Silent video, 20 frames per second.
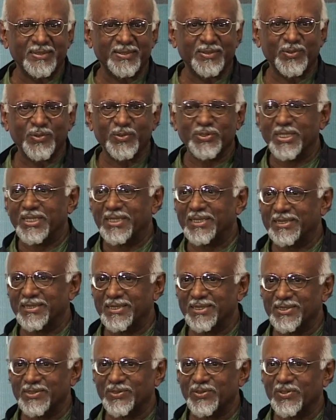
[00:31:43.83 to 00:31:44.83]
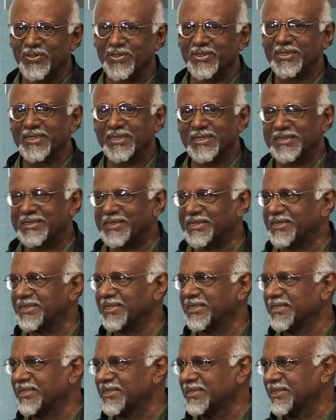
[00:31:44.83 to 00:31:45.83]
news editors or city
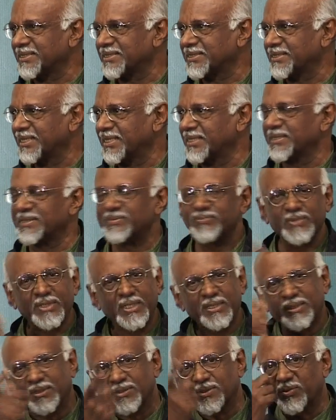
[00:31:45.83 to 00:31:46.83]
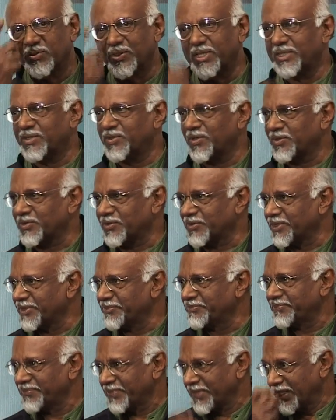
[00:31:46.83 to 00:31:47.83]
editors saying, go and talk to
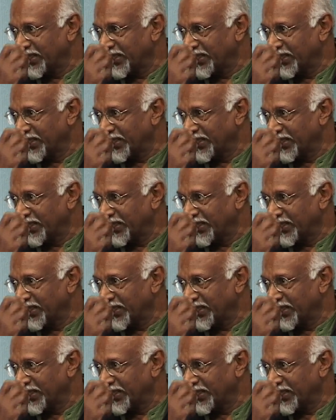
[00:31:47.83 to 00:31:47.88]
him,